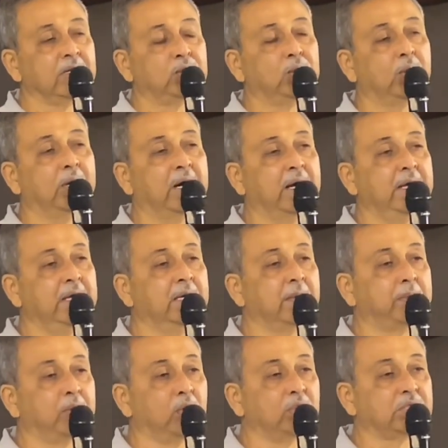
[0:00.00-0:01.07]
So I
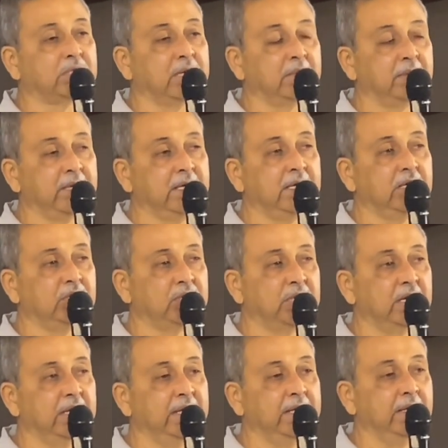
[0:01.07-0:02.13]
approached him.
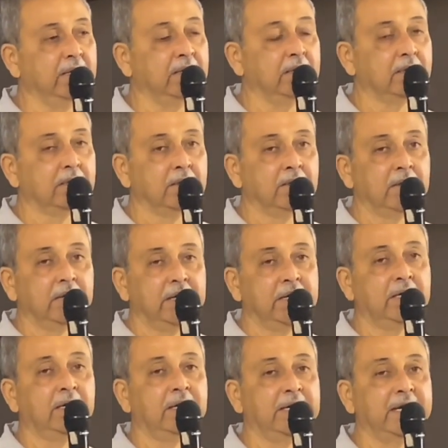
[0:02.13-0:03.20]
Initially,
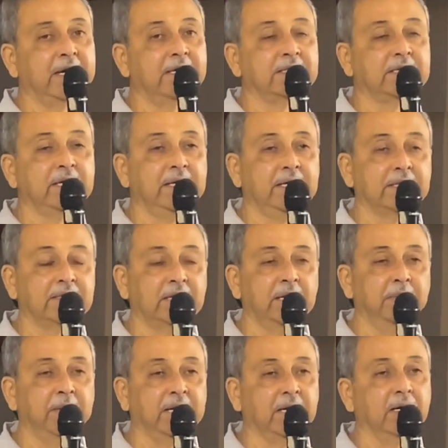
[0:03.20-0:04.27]
he didn't take it
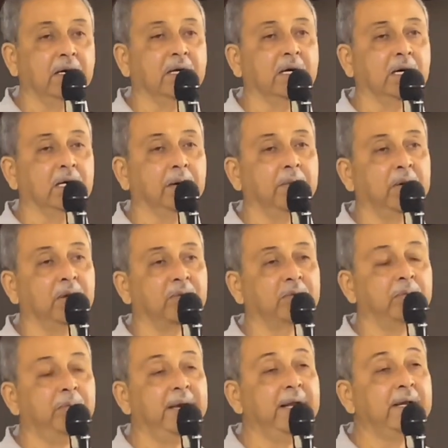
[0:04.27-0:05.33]
seriously, but a couple
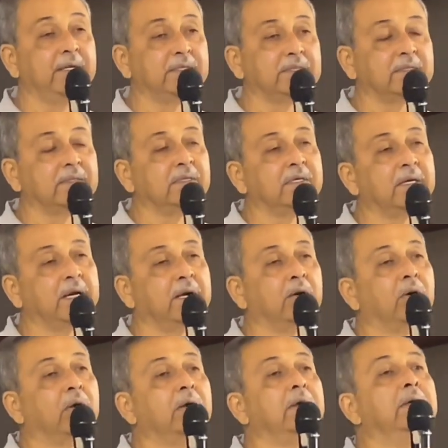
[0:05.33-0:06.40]
of mails and
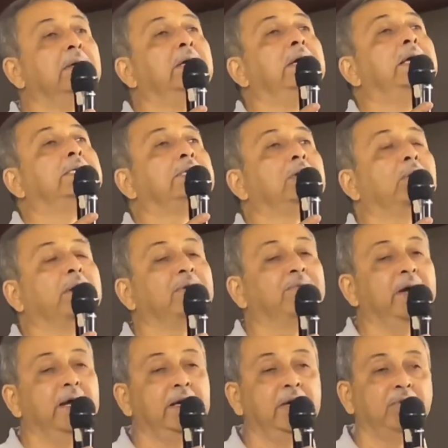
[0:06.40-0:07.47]
all. He said, okay,
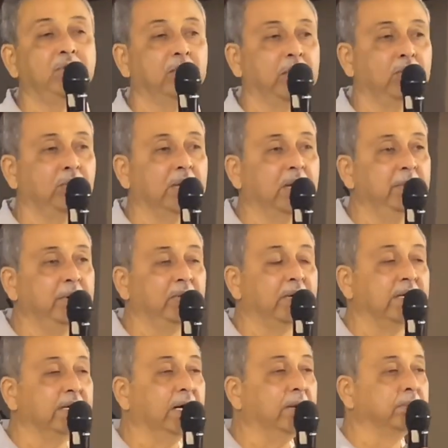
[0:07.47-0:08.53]
fine, if you want to come, you
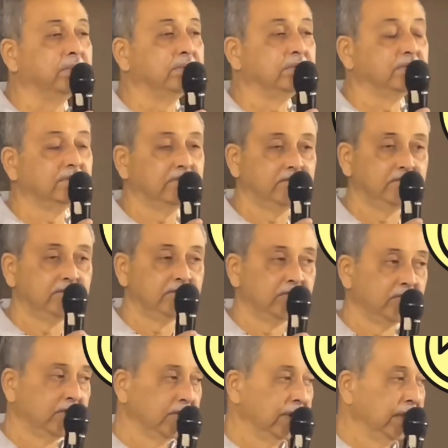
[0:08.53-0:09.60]
can come.
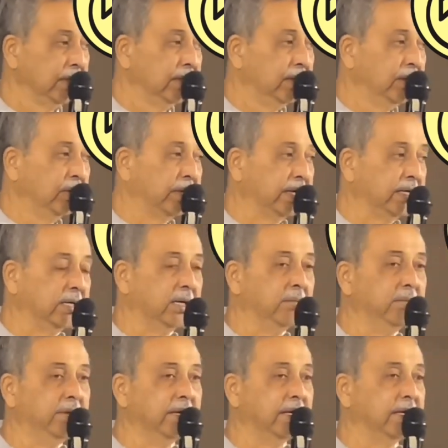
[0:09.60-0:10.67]
You can
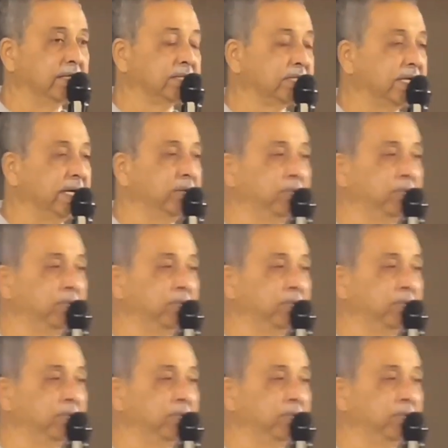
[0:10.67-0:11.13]
come and stay